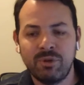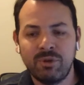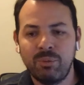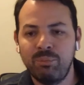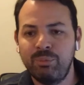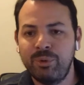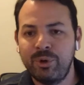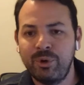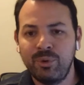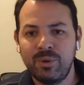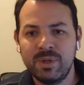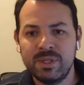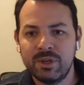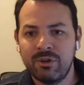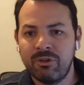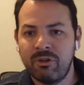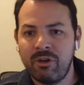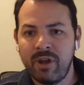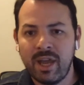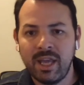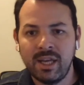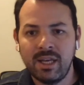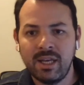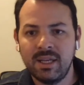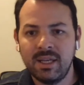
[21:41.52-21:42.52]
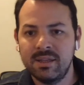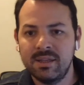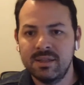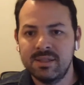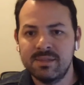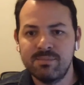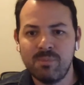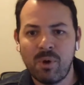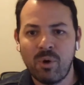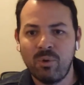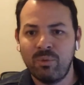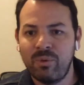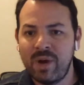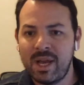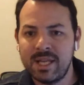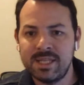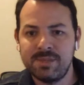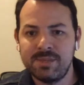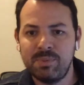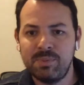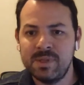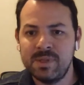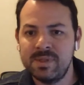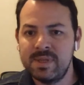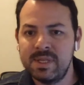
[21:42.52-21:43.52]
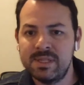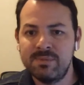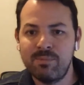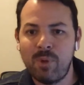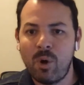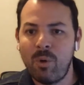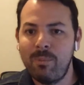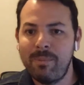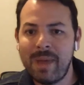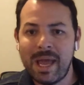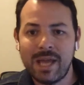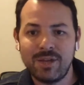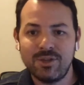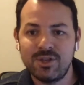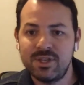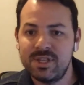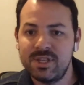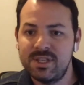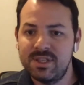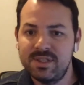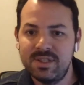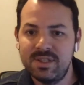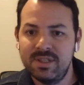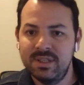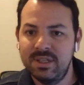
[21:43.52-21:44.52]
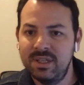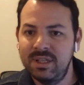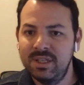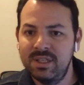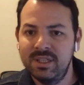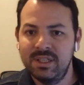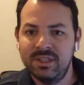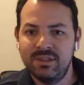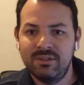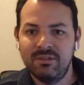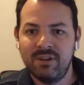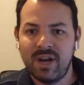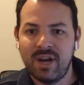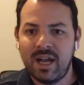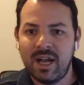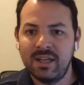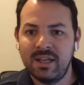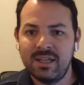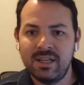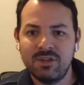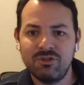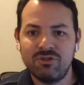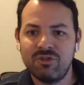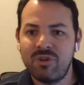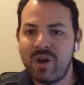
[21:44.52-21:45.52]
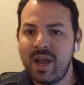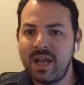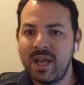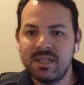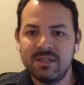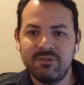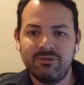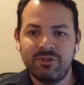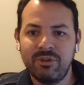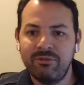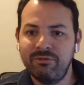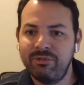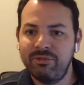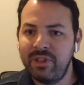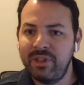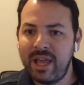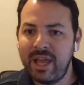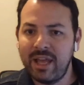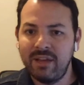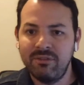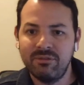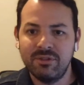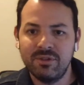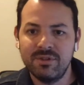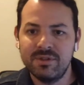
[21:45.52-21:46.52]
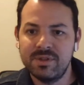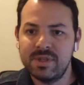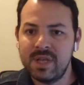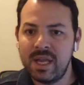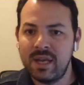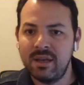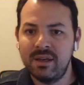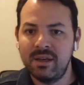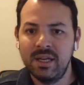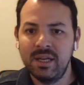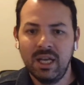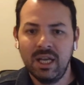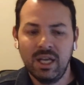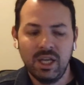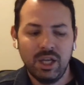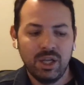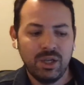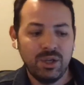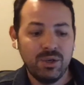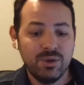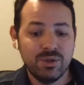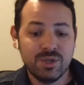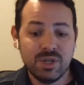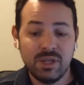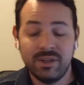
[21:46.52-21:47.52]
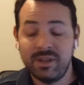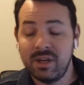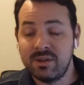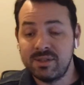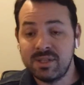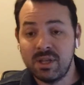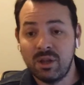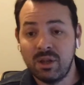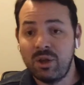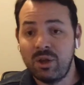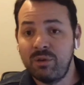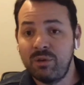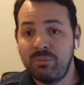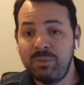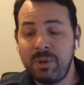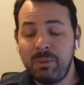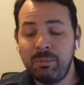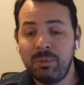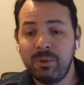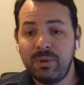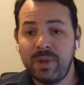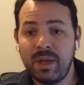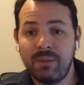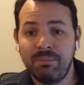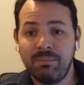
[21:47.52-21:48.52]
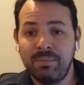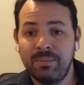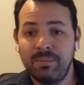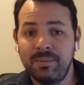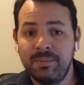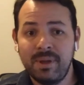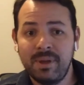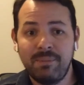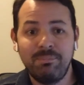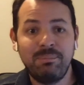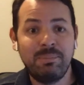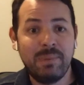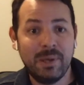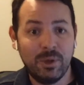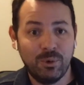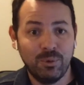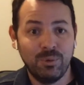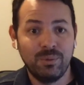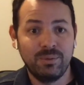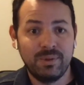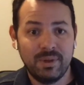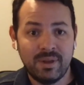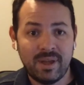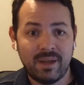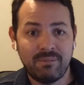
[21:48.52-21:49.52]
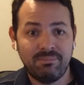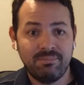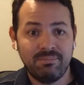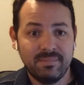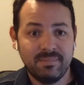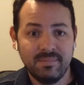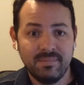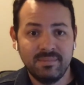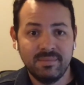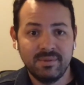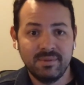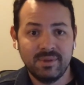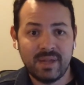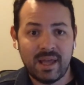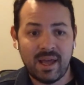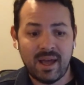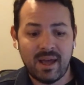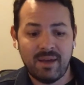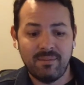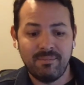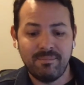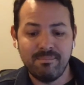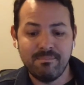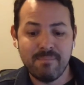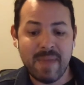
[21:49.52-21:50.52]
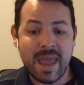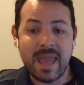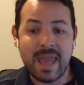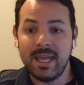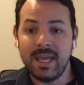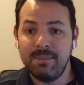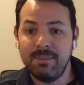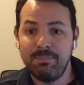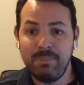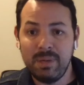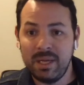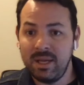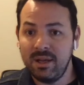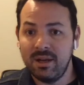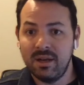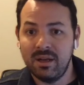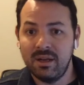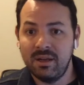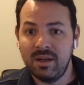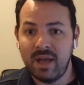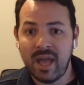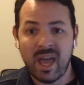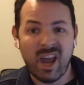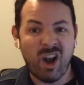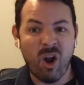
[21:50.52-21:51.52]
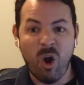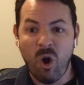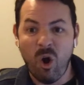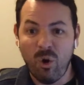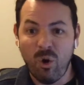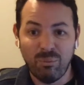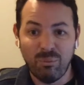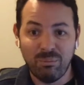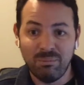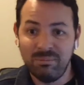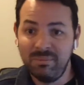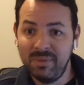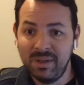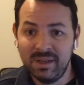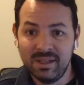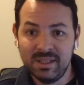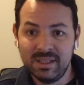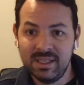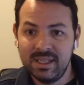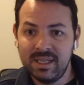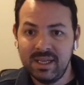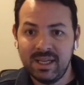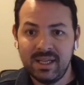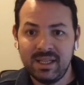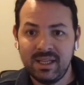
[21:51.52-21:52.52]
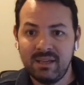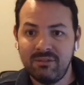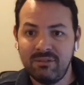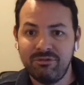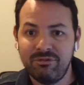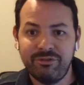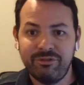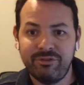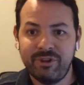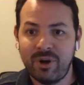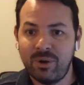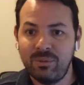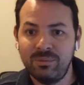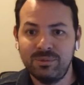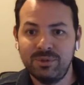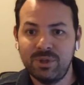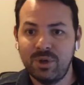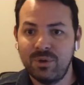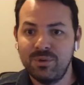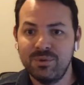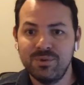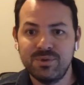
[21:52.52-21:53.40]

We've got different breweries creating small recipes in small batches, right, and trying different flavors. And usually there's a lot of people that make beer at home, and then from those